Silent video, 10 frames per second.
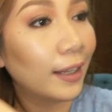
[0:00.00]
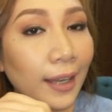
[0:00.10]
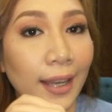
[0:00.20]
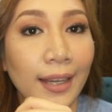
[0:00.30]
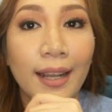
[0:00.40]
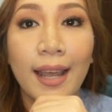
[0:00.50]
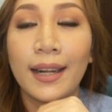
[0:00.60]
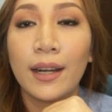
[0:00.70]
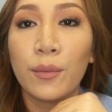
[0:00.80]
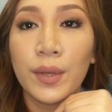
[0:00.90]
And
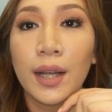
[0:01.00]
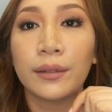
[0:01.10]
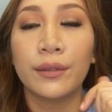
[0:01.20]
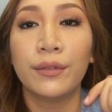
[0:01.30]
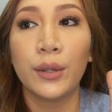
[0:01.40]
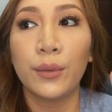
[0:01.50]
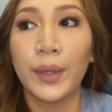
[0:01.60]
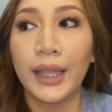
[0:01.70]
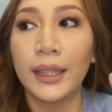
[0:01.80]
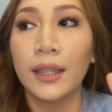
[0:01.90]
again, we are
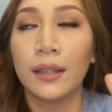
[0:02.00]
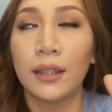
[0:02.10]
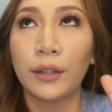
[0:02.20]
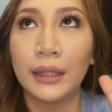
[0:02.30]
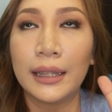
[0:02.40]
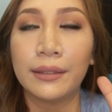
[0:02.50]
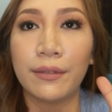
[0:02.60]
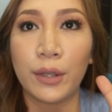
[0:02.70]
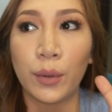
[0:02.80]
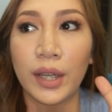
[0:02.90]
reviewing, not really
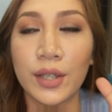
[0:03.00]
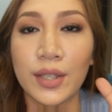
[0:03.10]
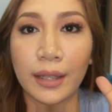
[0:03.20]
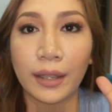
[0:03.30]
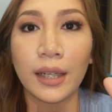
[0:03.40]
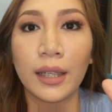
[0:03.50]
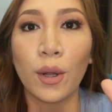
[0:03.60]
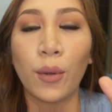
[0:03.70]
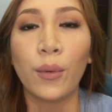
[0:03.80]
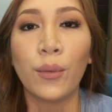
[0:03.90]
reviewing because I already
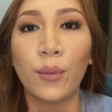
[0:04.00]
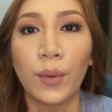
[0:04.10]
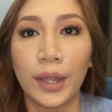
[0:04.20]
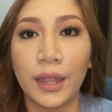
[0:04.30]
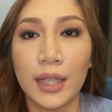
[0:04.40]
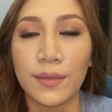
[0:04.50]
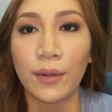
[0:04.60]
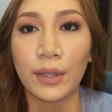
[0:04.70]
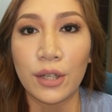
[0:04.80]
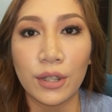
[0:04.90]
know what this
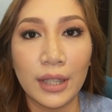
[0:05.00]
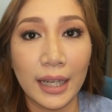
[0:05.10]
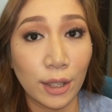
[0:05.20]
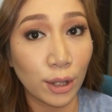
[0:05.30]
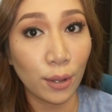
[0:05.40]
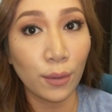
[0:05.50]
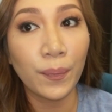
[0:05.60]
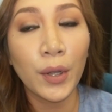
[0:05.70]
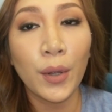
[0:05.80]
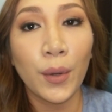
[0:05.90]
foundation can do.
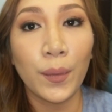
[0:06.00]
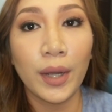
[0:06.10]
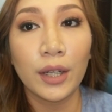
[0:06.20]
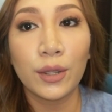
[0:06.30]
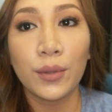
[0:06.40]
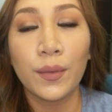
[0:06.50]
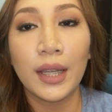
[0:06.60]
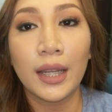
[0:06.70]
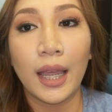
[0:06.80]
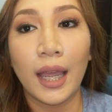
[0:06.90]
We are
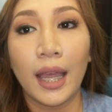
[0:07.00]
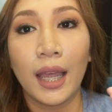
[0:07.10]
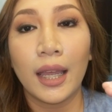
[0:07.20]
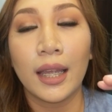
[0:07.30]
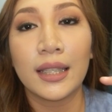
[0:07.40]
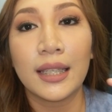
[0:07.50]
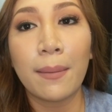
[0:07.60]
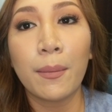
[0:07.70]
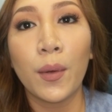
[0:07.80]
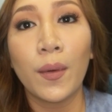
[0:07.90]
doing a
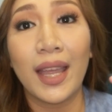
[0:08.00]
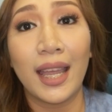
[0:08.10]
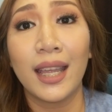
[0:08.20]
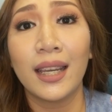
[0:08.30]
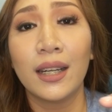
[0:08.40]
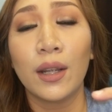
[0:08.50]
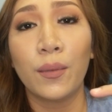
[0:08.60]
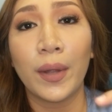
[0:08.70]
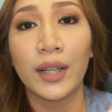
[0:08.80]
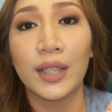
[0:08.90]
demo and
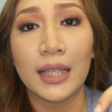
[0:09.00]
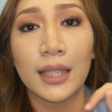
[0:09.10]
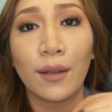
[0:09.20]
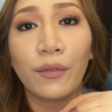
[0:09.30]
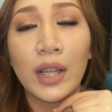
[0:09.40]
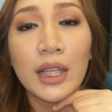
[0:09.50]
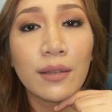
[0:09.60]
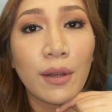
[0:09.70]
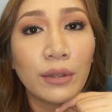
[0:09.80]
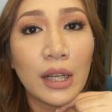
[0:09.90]
wear test of this
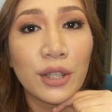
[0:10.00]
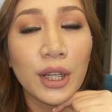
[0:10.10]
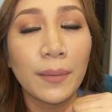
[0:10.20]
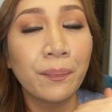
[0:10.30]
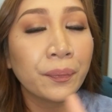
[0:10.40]
foundation.